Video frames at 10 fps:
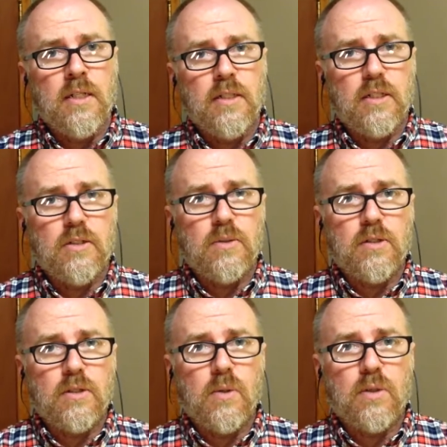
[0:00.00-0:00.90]
Then I'll do another
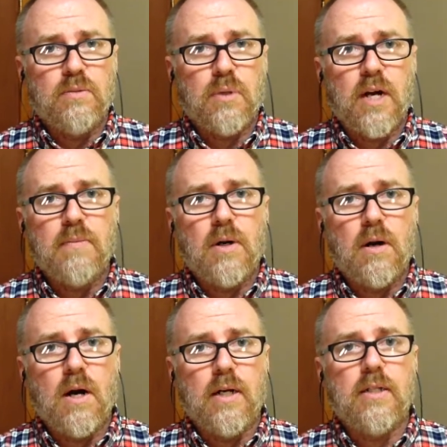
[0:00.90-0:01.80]
coat of primer
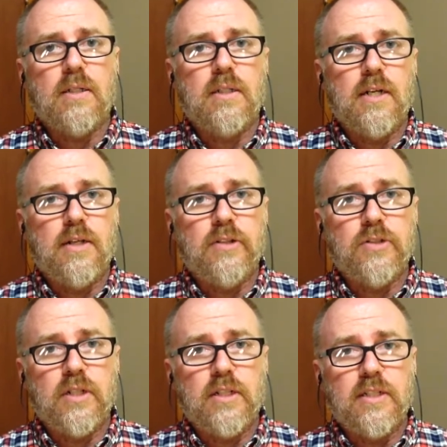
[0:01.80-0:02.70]
on it. Now that's
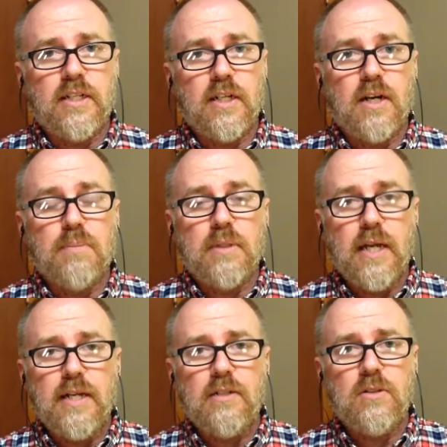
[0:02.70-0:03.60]
going to take a couple
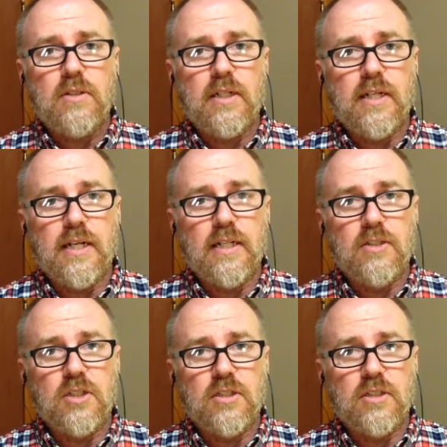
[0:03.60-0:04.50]
days. Again, it's
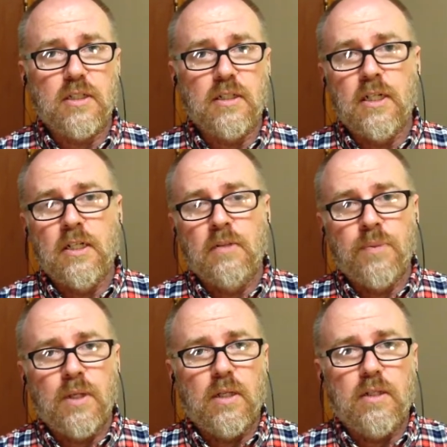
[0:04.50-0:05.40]
just
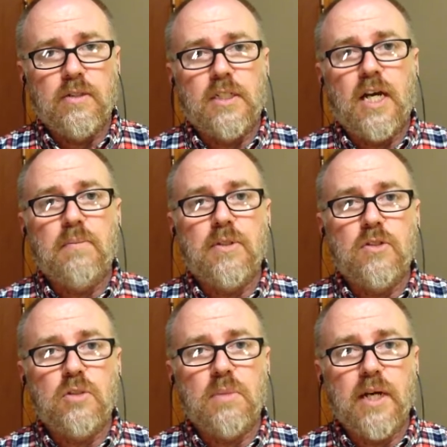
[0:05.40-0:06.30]
a little
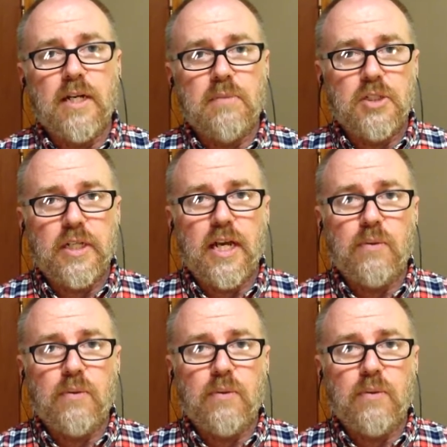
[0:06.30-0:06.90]
time-consuming item that you can't